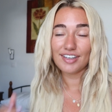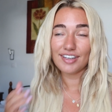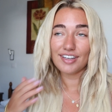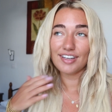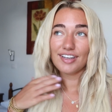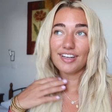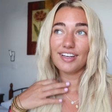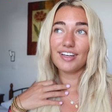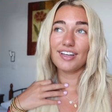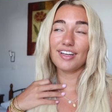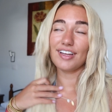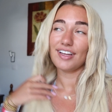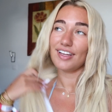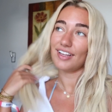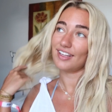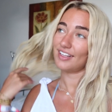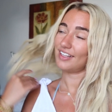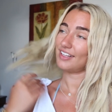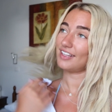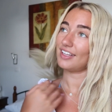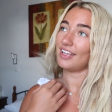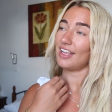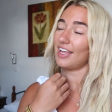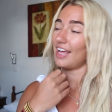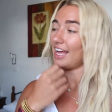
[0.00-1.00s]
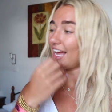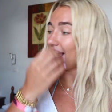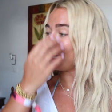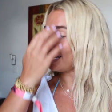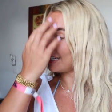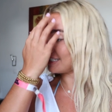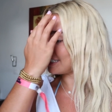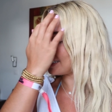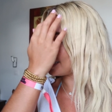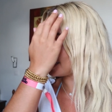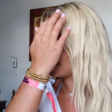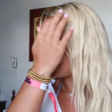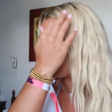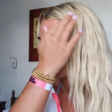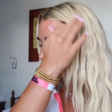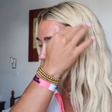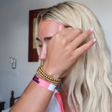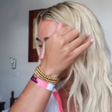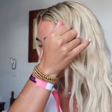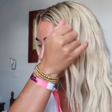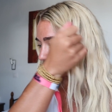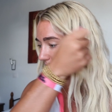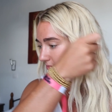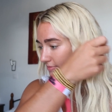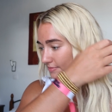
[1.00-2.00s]
um, I, I stayed
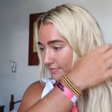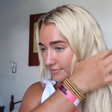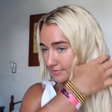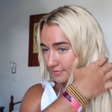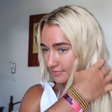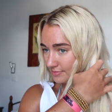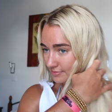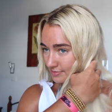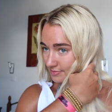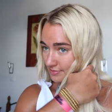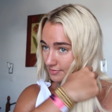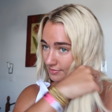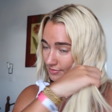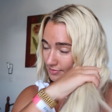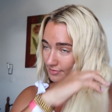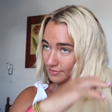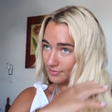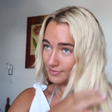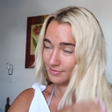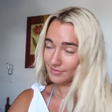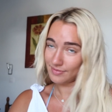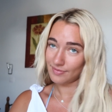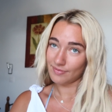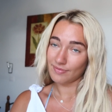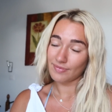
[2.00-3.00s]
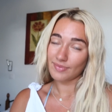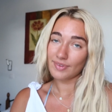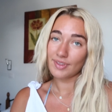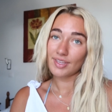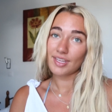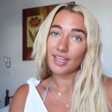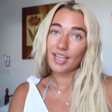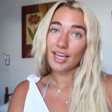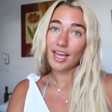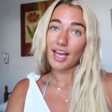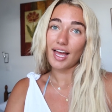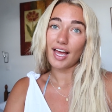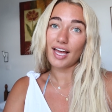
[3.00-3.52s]
out until 5:30.